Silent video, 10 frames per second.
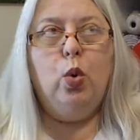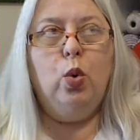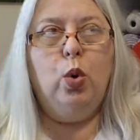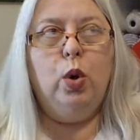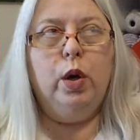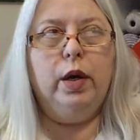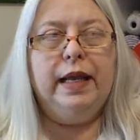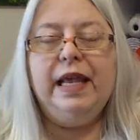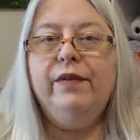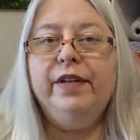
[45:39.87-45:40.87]
or
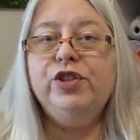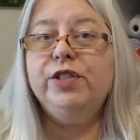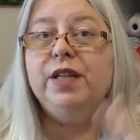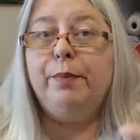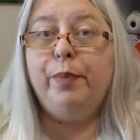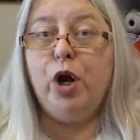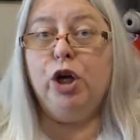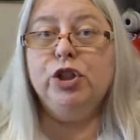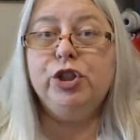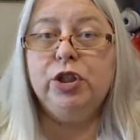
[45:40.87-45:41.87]
even just a
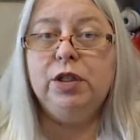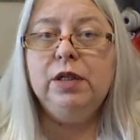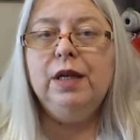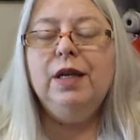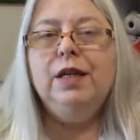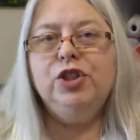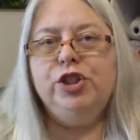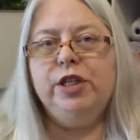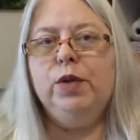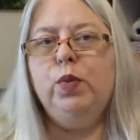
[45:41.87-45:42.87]
partial,
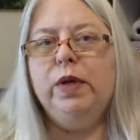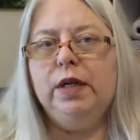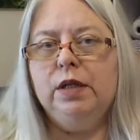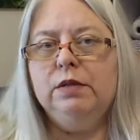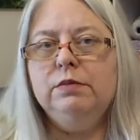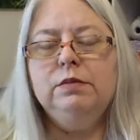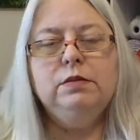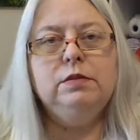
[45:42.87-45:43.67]
she will,